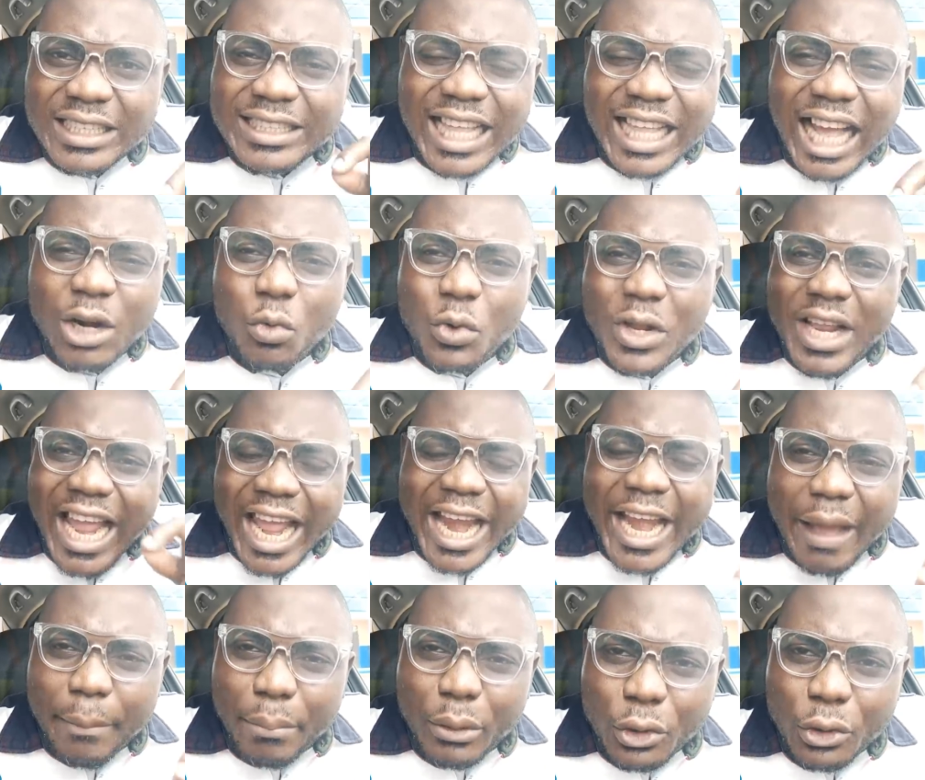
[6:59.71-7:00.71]
that will
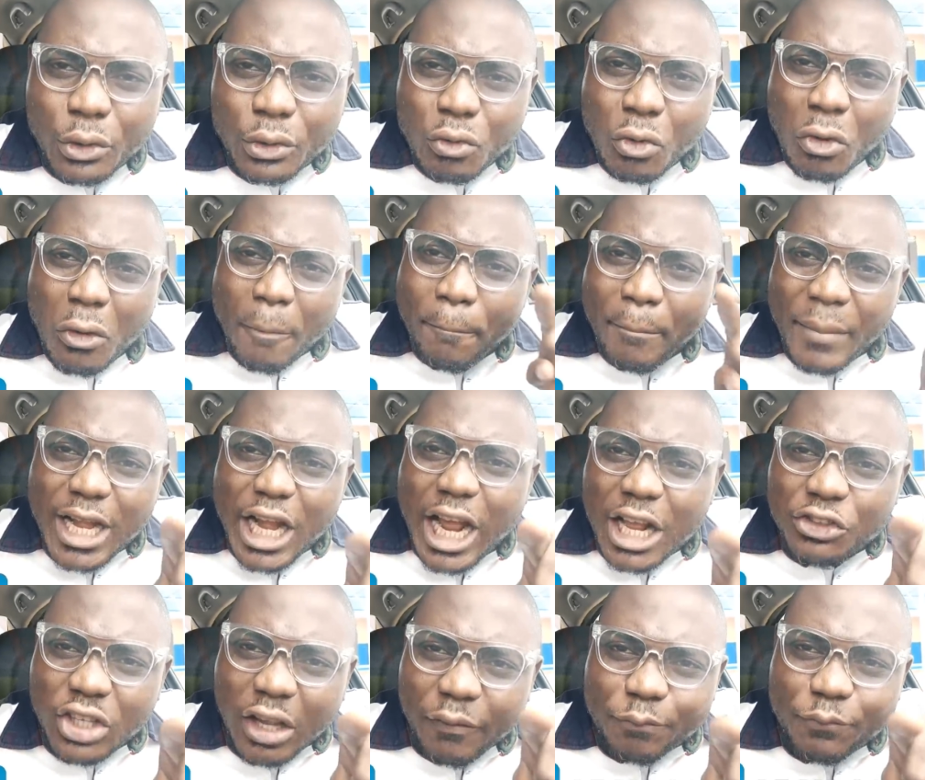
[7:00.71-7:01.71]
enable
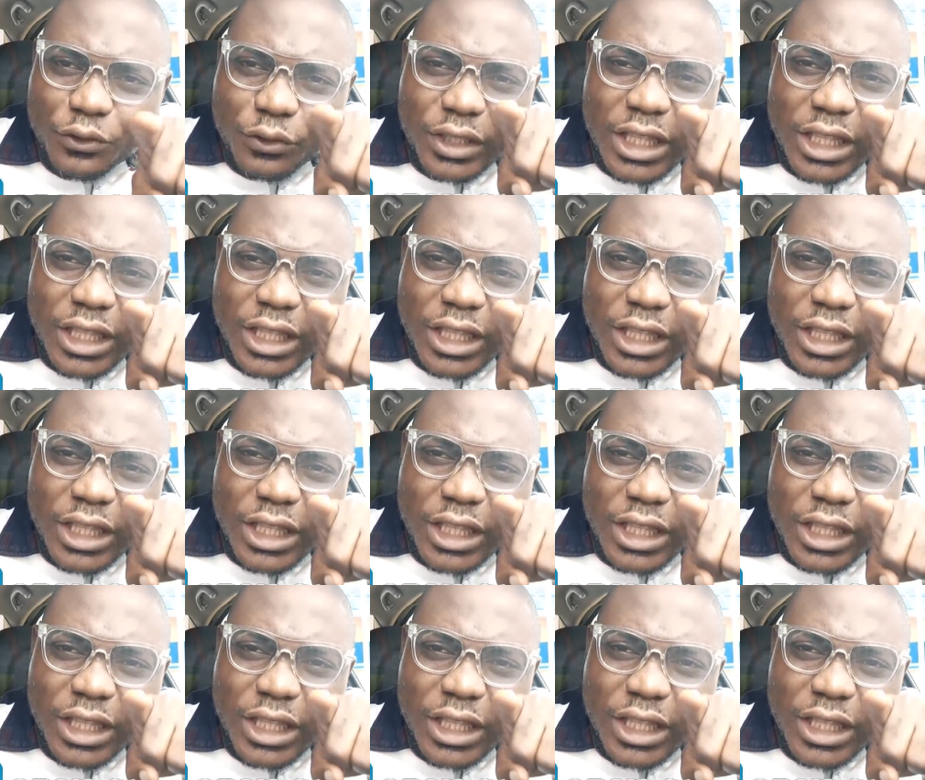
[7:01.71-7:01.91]
millions of